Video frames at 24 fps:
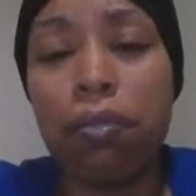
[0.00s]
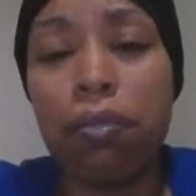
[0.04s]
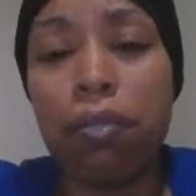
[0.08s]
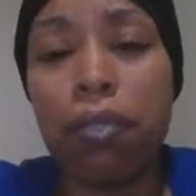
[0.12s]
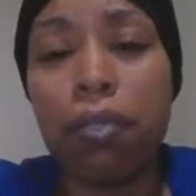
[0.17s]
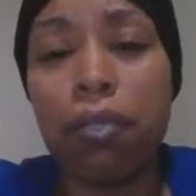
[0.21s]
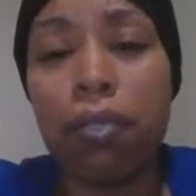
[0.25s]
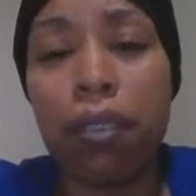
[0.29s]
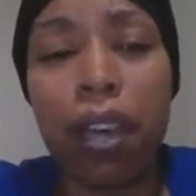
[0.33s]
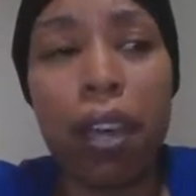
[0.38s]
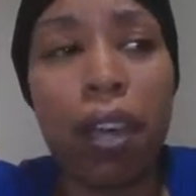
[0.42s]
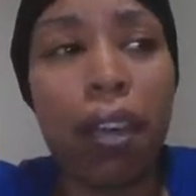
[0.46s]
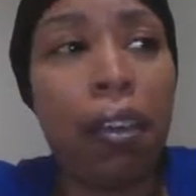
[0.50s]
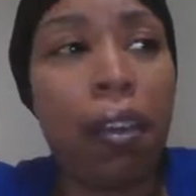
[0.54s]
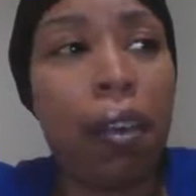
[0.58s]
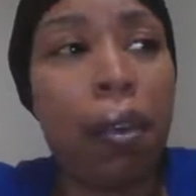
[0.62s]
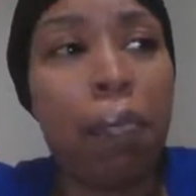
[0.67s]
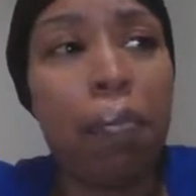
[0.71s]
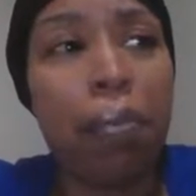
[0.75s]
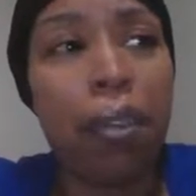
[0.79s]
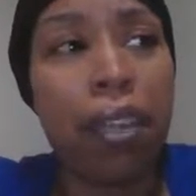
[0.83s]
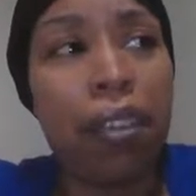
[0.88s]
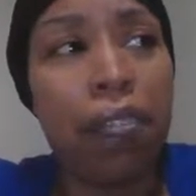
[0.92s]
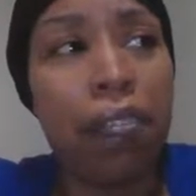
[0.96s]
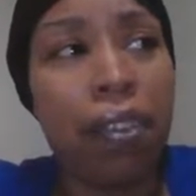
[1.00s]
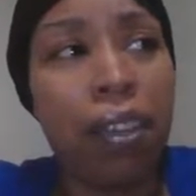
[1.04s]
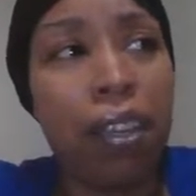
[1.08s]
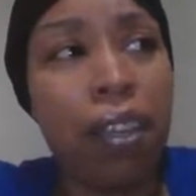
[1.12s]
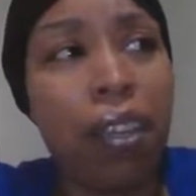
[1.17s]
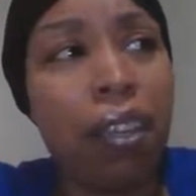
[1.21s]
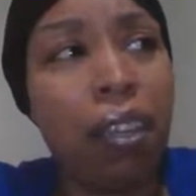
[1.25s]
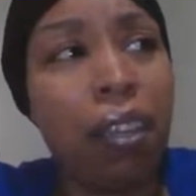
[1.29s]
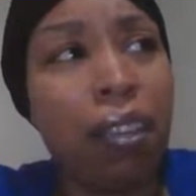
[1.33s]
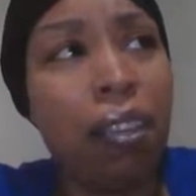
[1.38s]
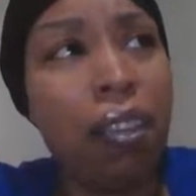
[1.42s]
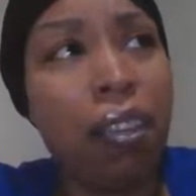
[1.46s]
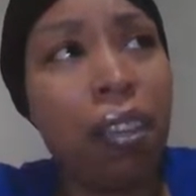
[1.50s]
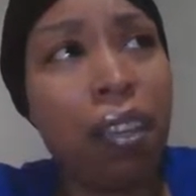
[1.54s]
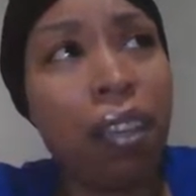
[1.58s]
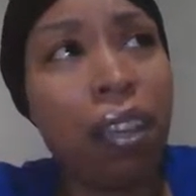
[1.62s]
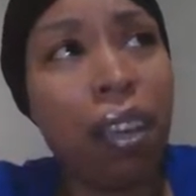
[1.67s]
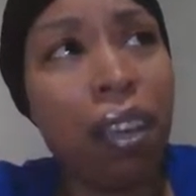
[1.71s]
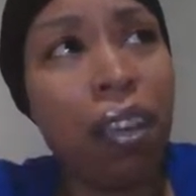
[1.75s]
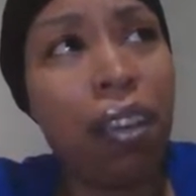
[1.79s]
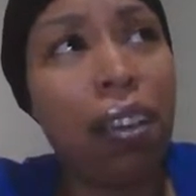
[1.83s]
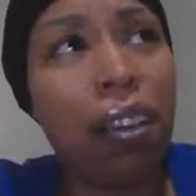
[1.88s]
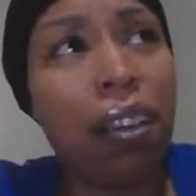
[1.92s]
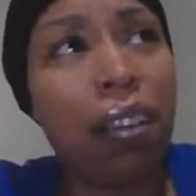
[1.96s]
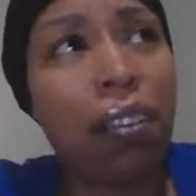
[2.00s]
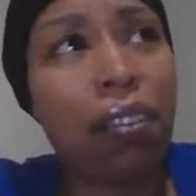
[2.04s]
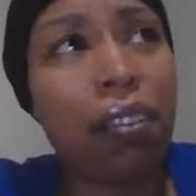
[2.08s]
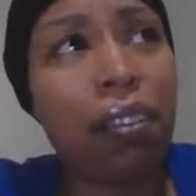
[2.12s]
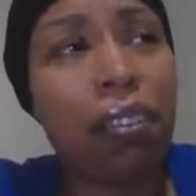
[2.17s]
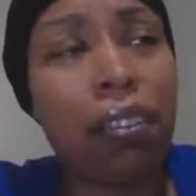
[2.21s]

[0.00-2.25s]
Okay, but even here,